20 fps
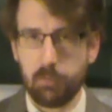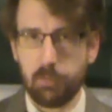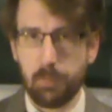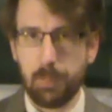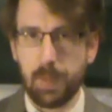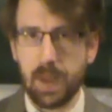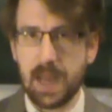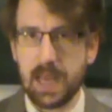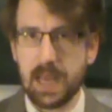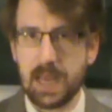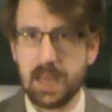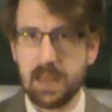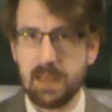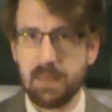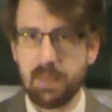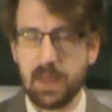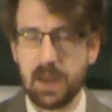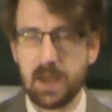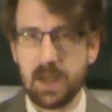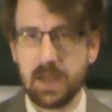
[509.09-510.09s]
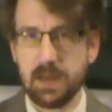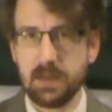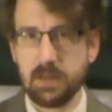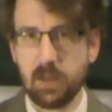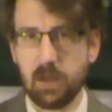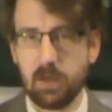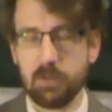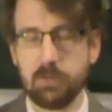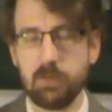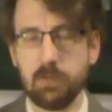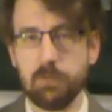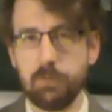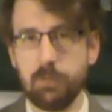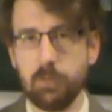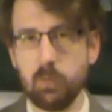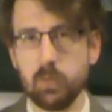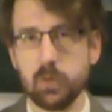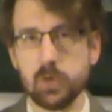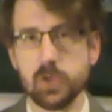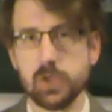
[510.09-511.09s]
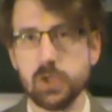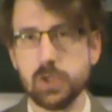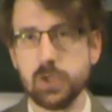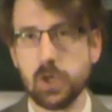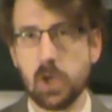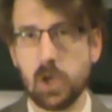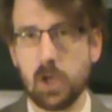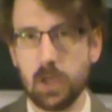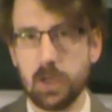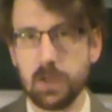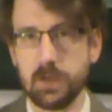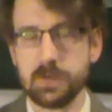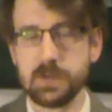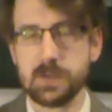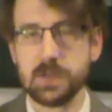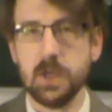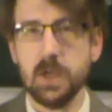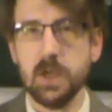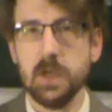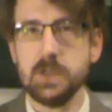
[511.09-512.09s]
for Bayley than it does for Charlotte.